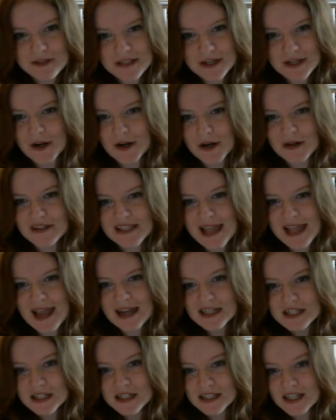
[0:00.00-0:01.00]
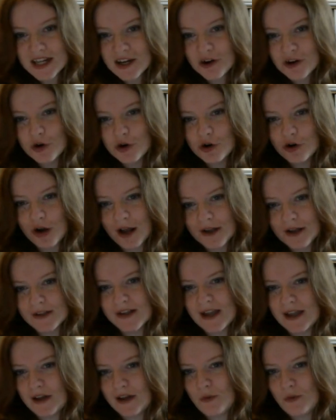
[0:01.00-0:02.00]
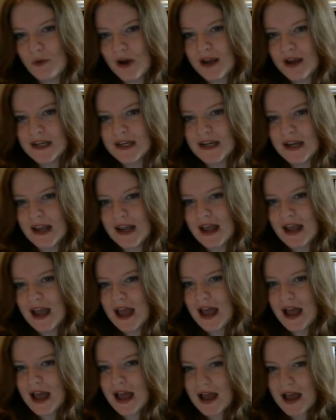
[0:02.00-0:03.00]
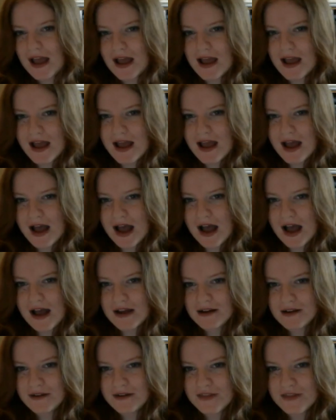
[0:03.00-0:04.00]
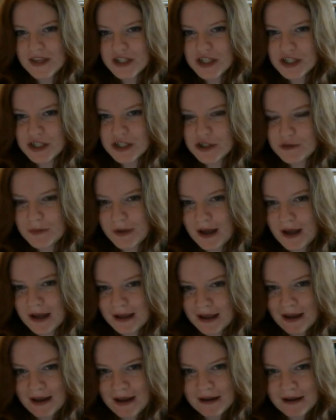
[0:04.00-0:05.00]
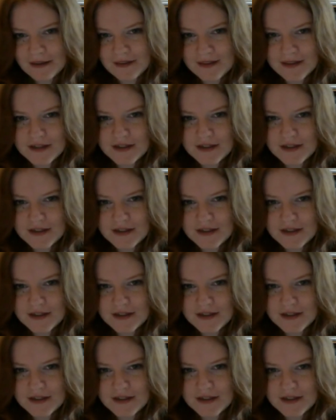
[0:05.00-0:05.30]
Zero is actually Crocodile One of the Shishbakai,